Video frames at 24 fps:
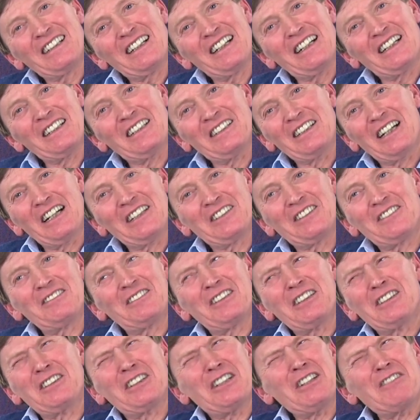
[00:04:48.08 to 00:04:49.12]
and
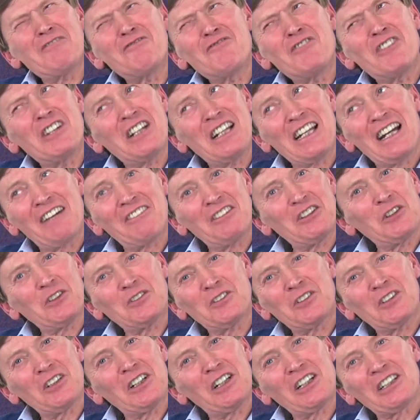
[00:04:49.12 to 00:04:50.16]
they didn't really have an
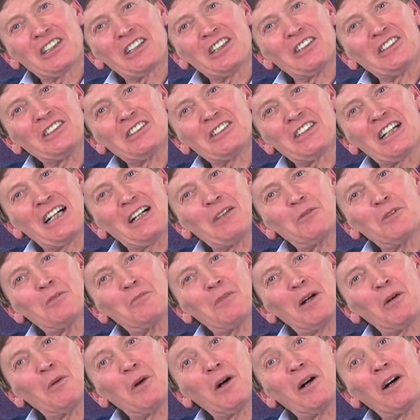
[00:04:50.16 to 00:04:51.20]
awful lot of contact with
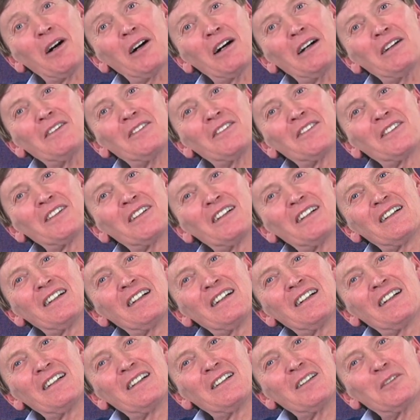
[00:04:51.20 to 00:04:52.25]
my wife,
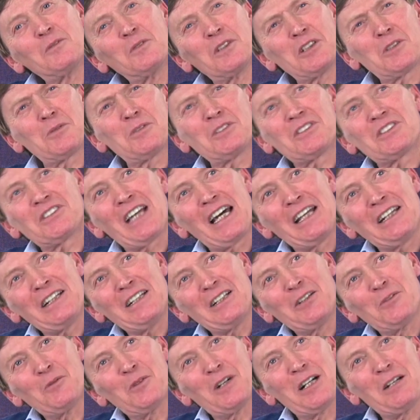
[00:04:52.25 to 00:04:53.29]
which was sad
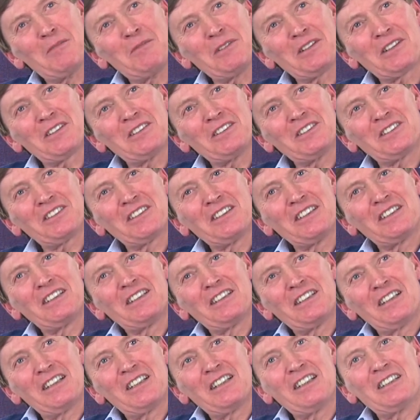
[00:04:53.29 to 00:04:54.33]
in a way because
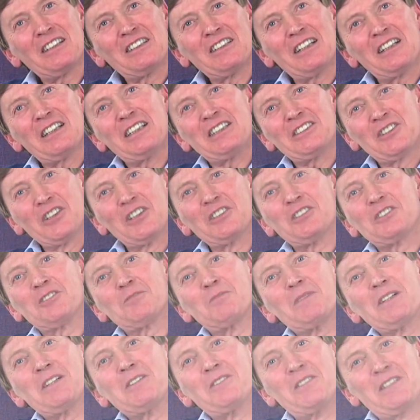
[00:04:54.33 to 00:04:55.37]
it's not
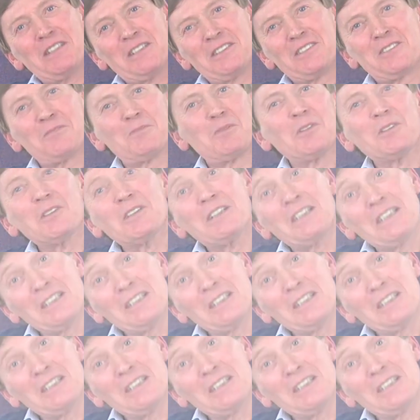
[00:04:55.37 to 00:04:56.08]
just me who needs support,